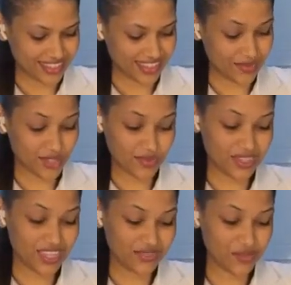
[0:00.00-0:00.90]
And I do
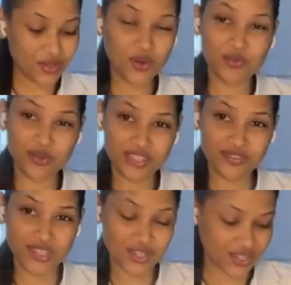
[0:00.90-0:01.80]
believe we are almost
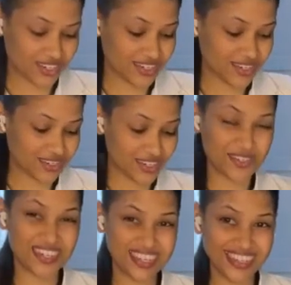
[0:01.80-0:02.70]
finished
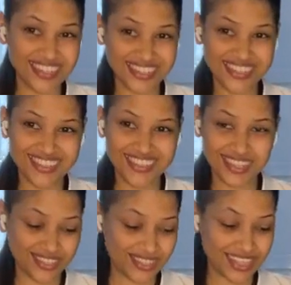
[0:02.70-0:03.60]
already.
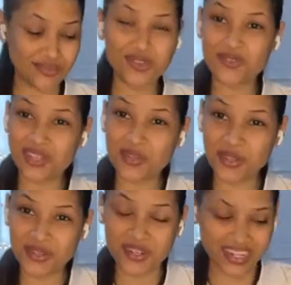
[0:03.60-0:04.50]
That was really
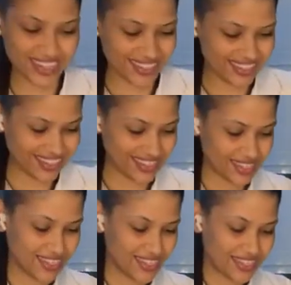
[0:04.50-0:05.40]
quick, right, guys?
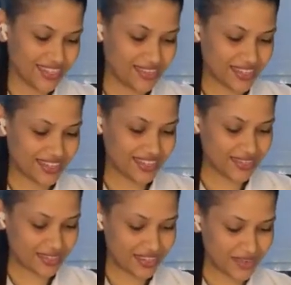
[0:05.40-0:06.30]
Okay,
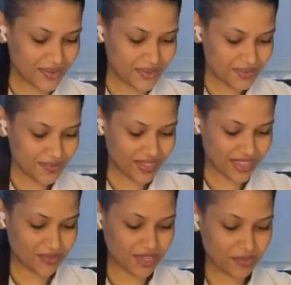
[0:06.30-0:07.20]
so now
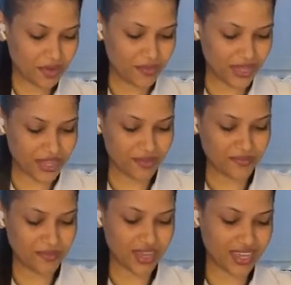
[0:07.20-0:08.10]
I'm going to prepare
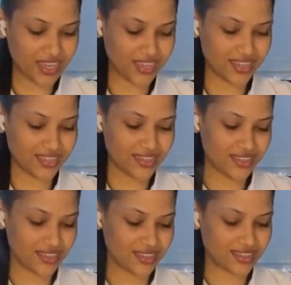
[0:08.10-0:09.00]
my
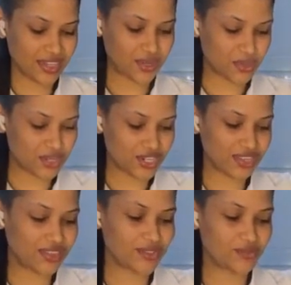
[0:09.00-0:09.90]
taco
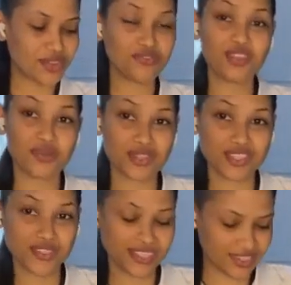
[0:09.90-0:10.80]
shells or my flour
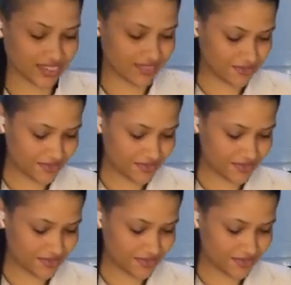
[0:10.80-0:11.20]
tortilla.